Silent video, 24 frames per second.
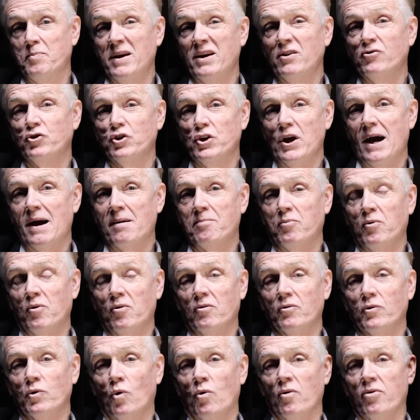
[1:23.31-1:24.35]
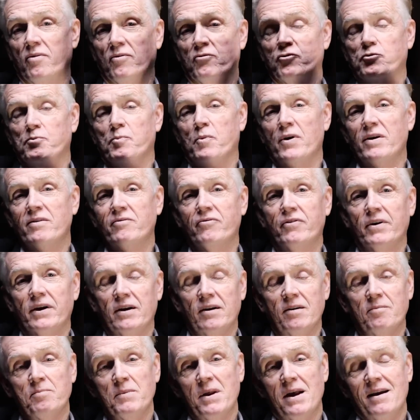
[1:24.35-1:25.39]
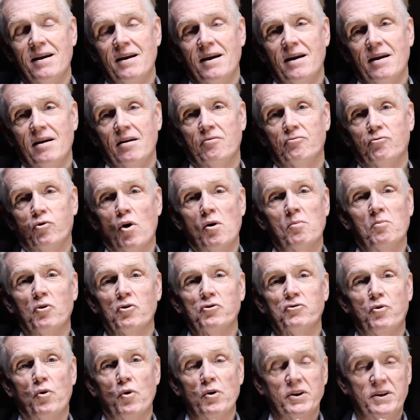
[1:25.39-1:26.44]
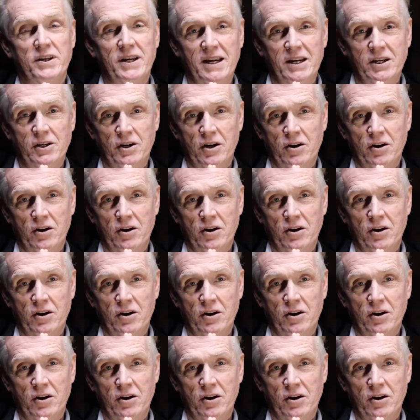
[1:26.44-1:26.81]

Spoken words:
Peace Chapel, north of Springfield, for almost 14